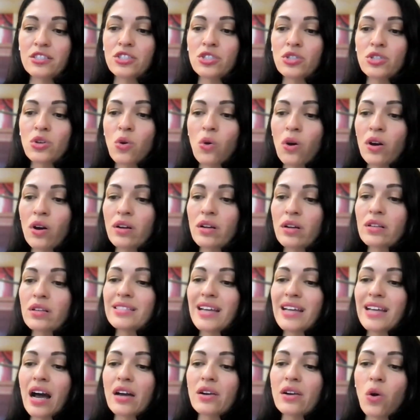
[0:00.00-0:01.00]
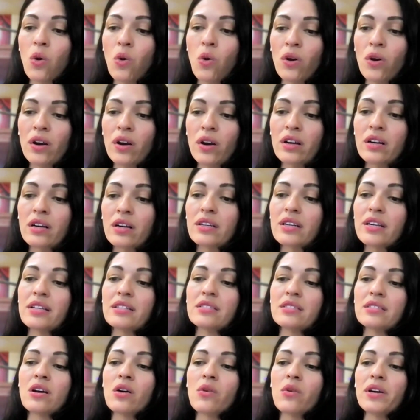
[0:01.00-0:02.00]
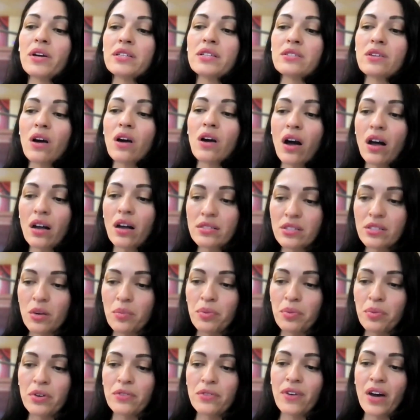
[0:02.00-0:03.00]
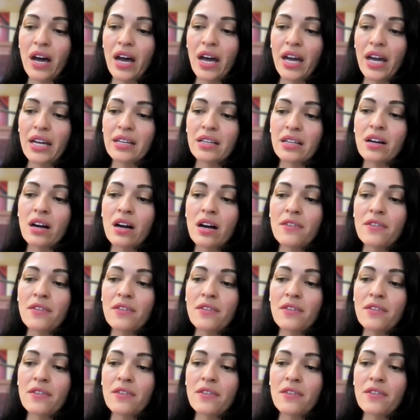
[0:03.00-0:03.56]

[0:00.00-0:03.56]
The score.org is going to also provide